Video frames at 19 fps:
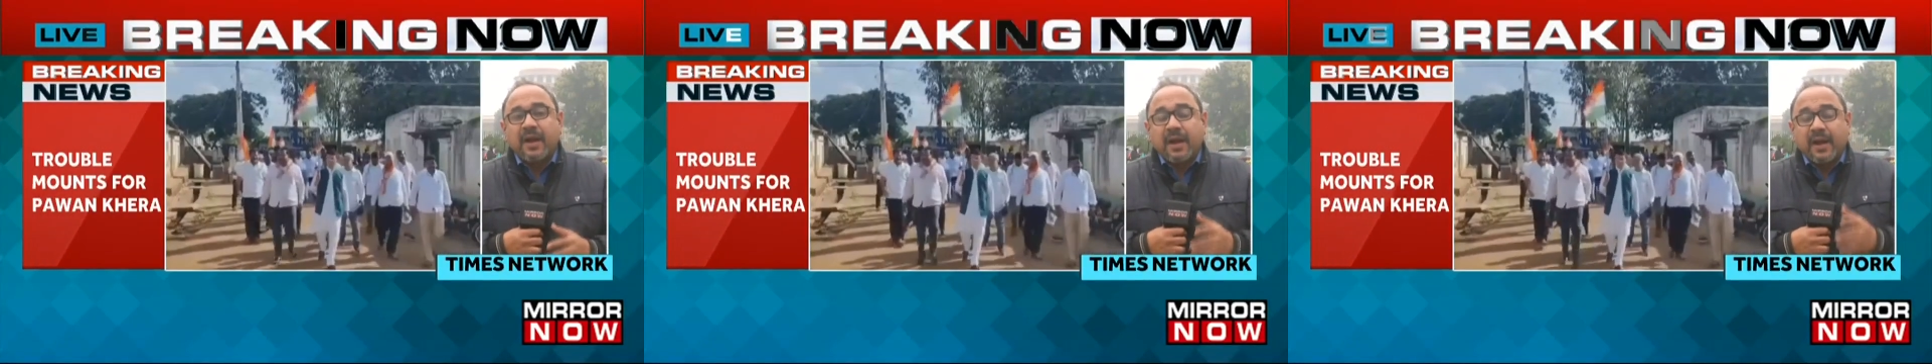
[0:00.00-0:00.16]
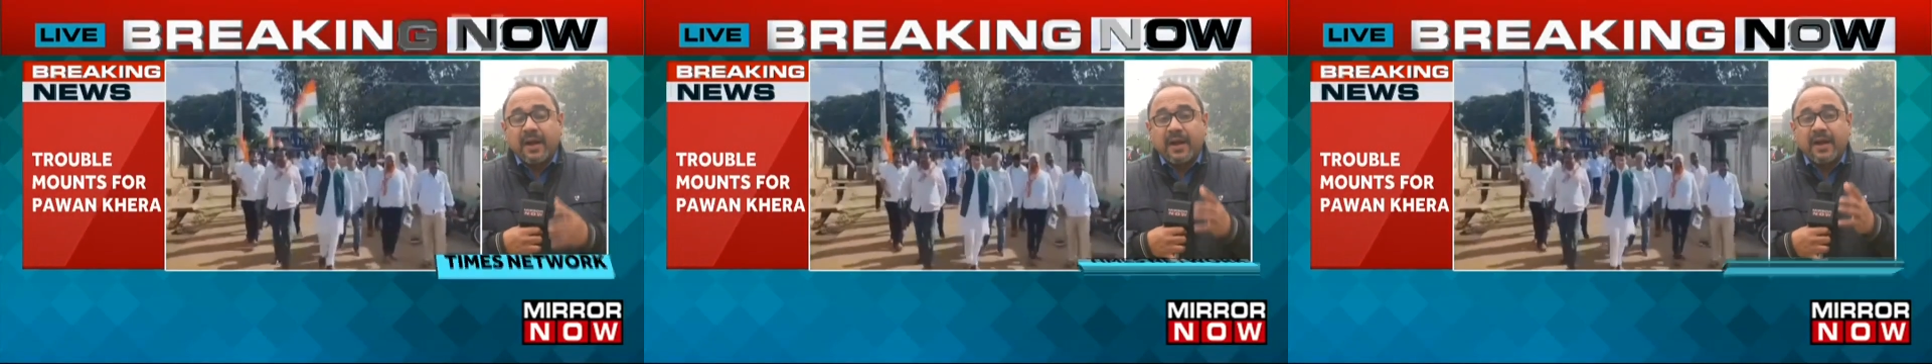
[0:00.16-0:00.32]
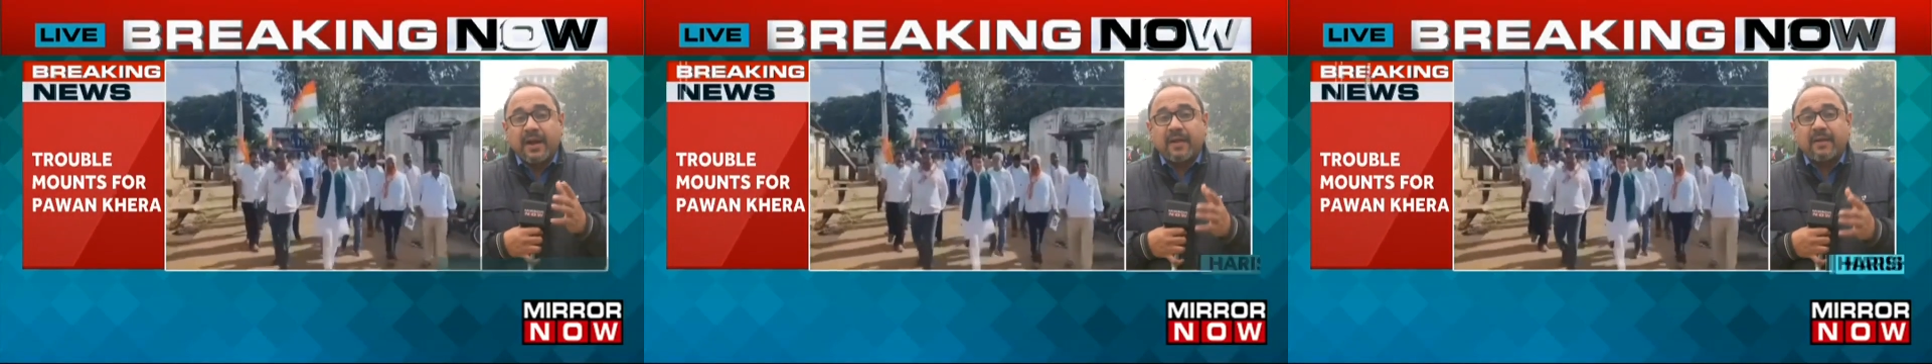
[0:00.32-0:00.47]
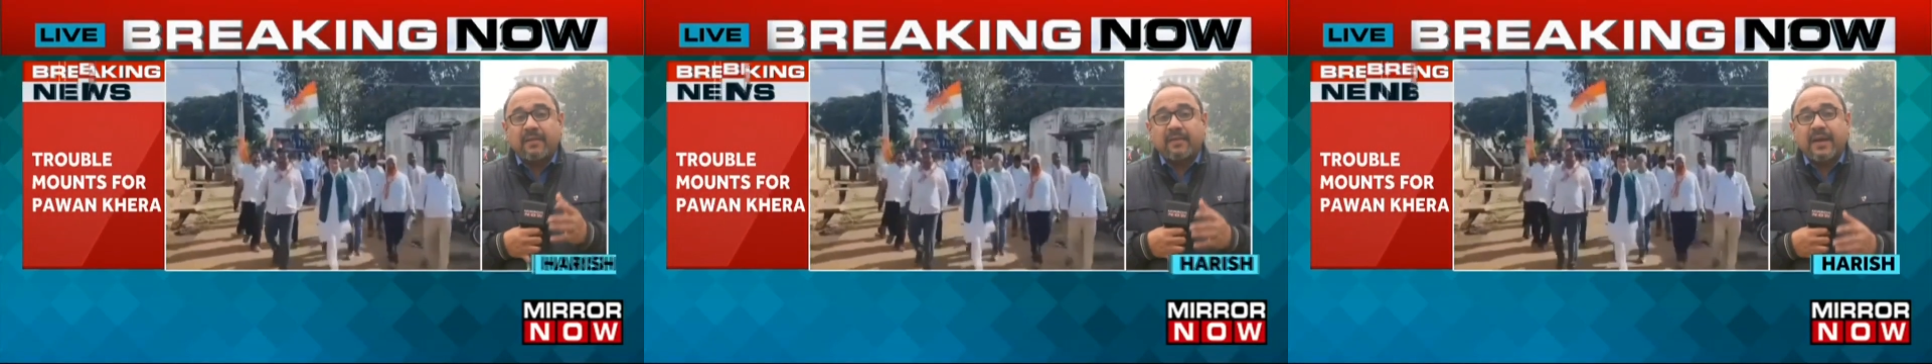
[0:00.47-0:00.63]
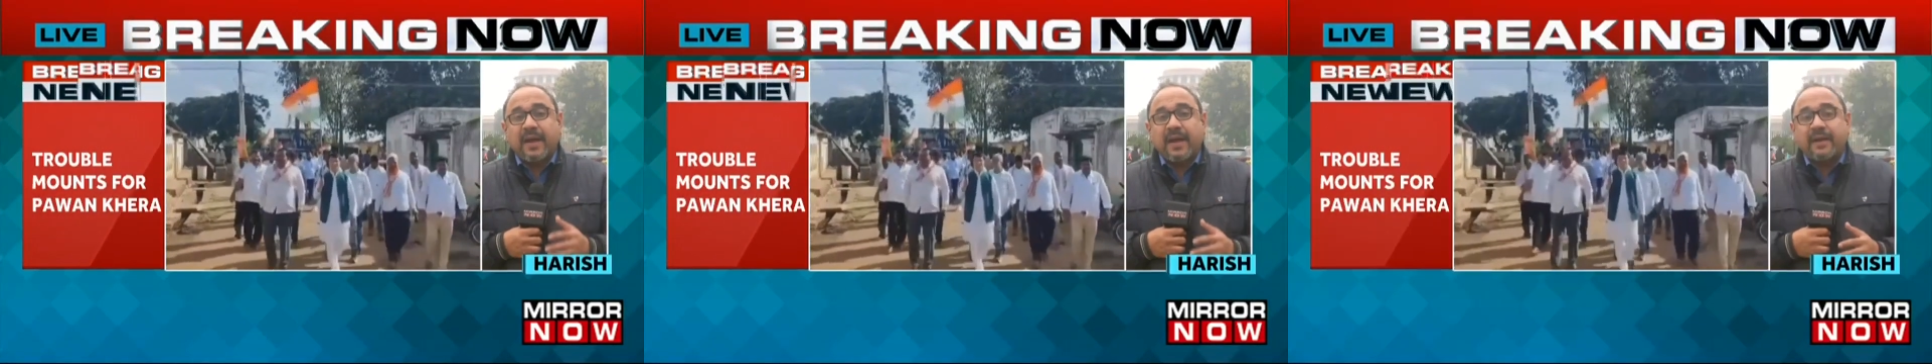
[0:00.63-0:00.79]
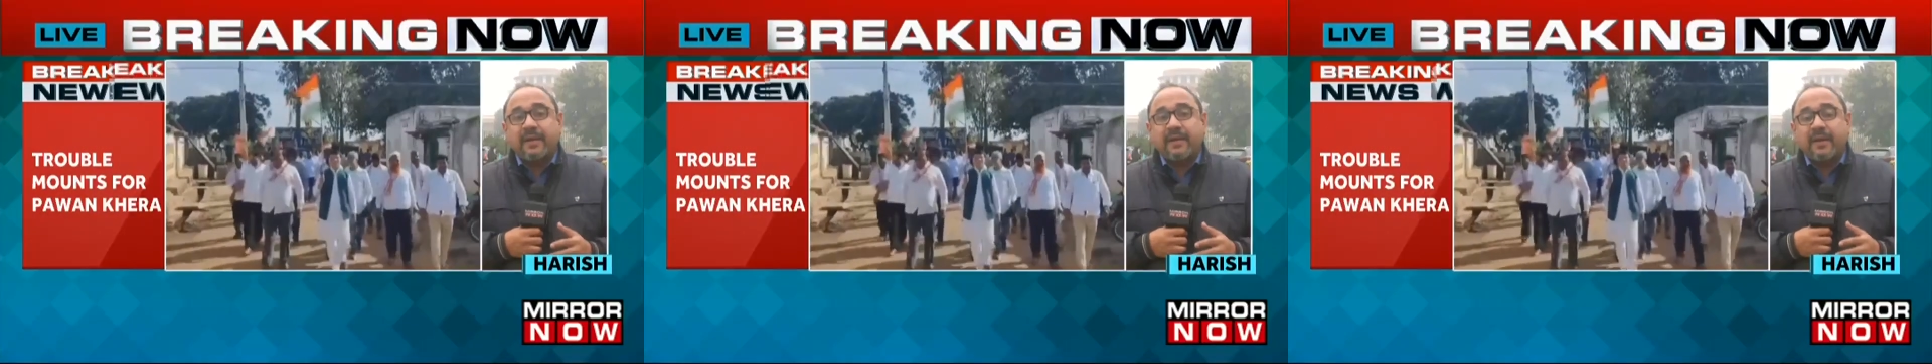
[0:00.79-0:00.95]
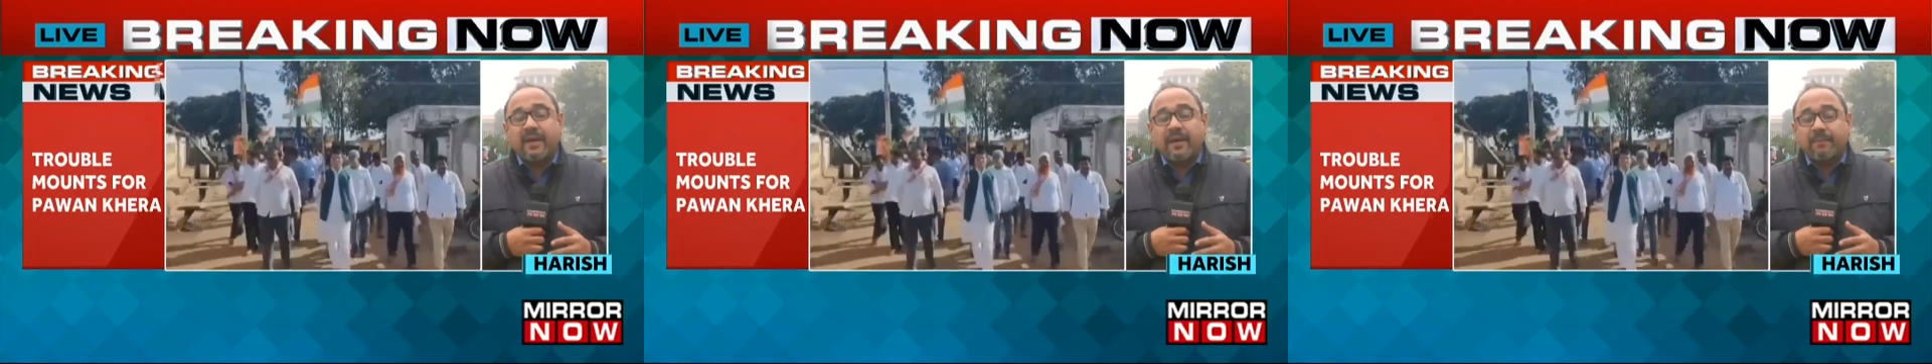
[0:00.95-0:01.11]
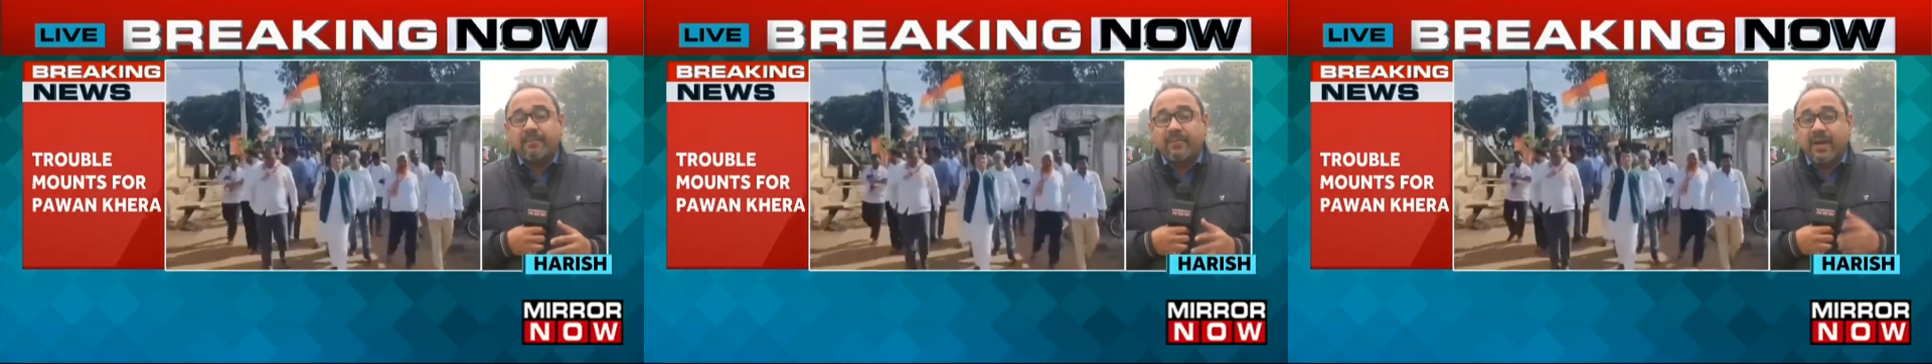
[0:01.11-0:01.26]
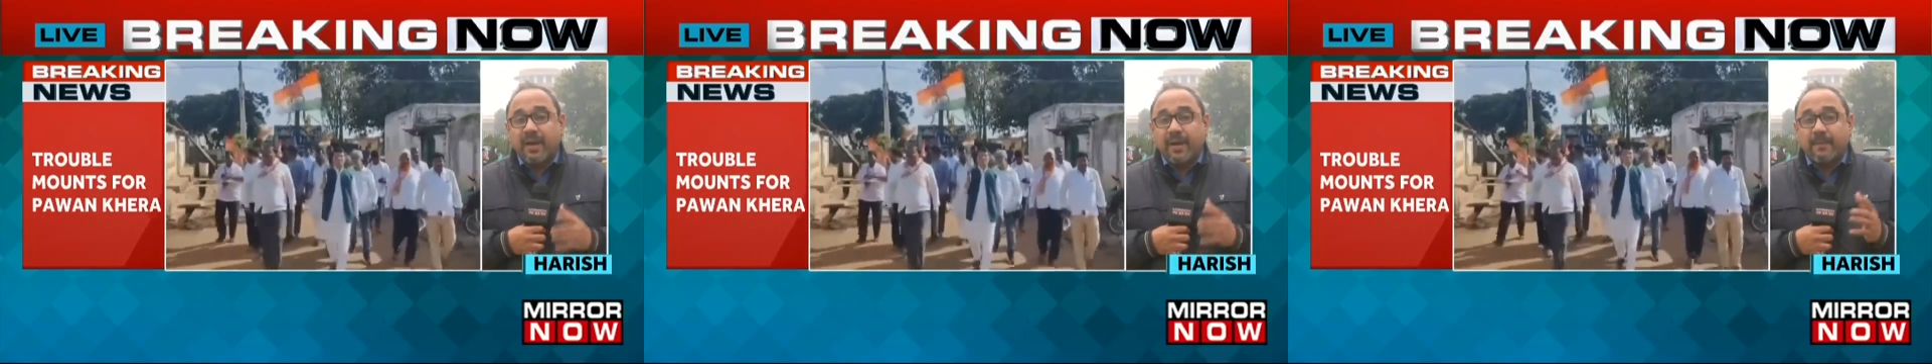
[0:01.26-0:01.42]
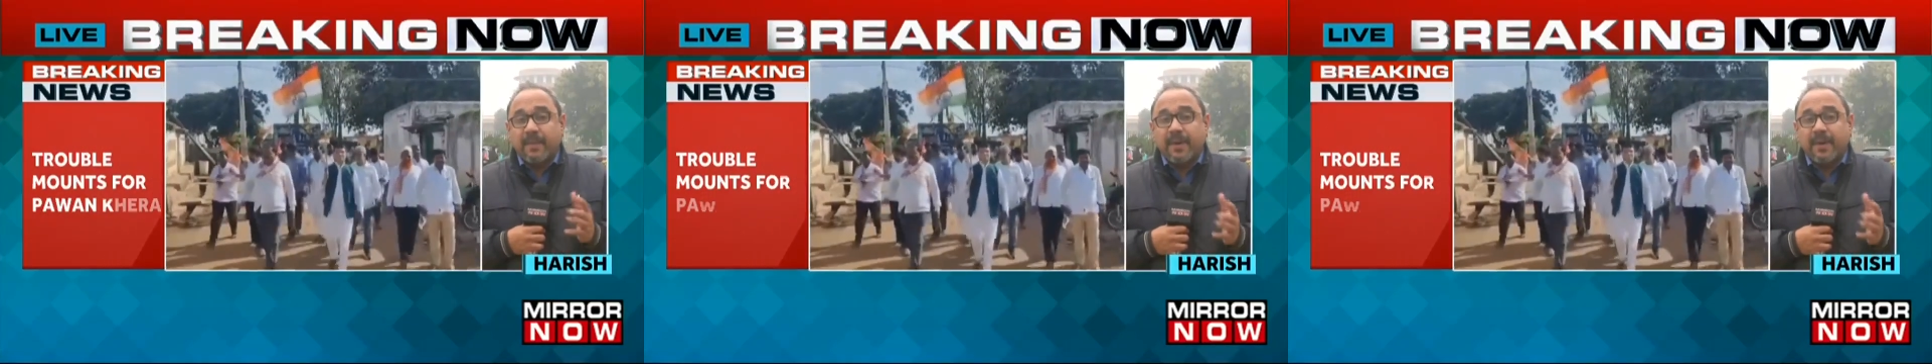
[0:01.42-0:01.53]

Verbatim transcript: Uh, and uh, uh,